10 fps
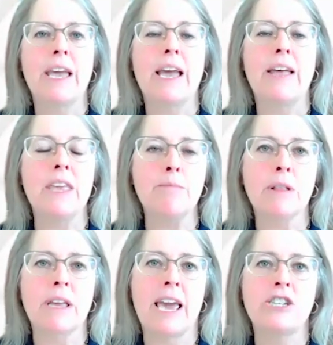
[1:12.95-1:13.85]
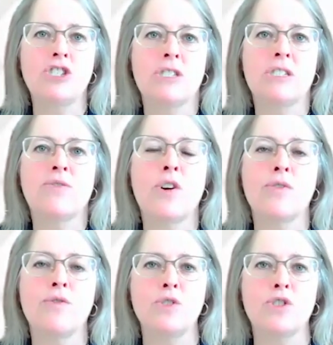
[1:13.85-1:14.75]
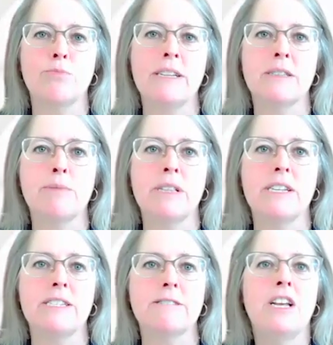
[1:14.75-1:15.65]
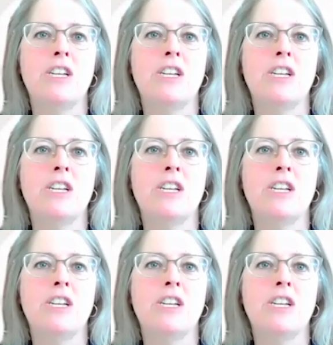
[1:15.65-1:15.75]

and the implications for our future possibilities.